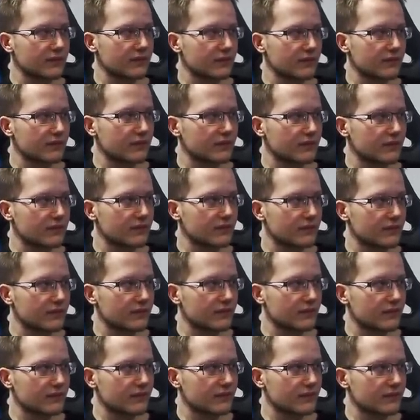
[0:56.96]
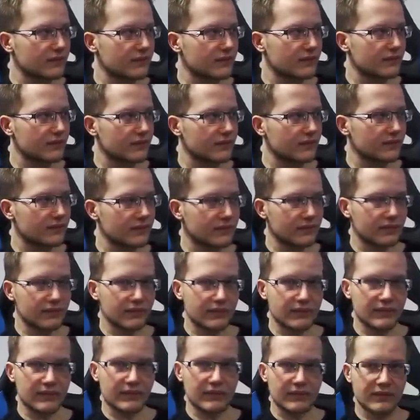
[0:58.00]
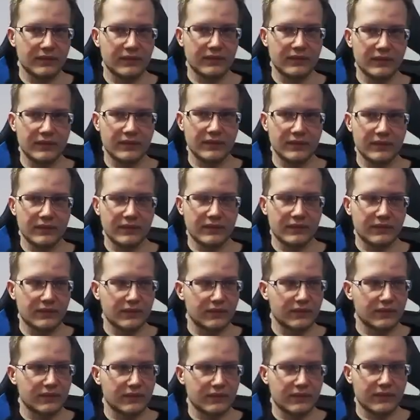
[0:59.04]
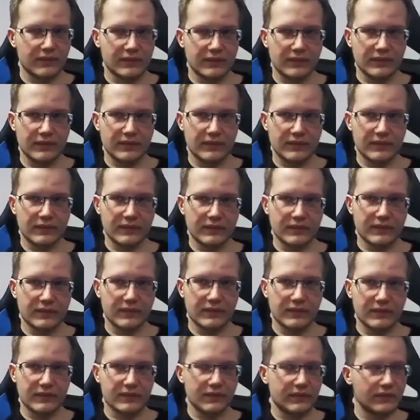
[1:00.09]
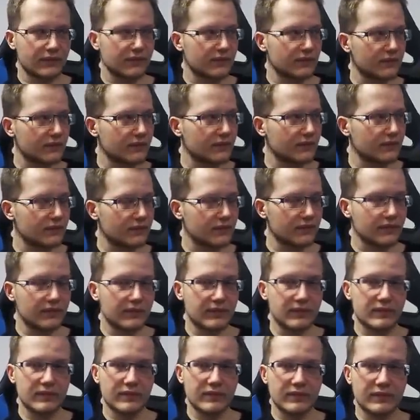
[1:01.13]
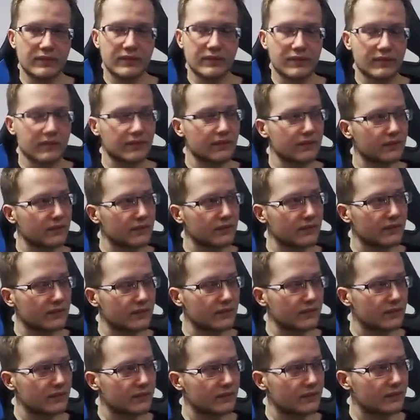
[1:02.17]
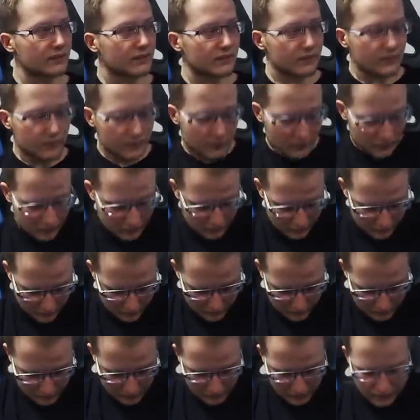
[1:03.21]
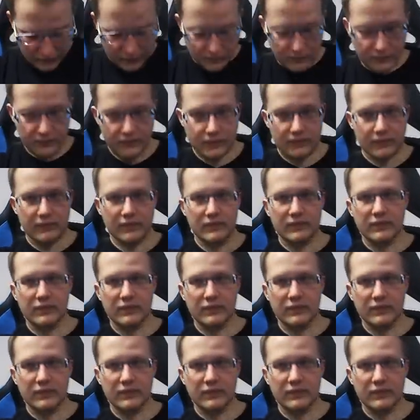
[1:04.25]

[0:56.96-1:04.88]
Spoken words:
The person shown says nothing.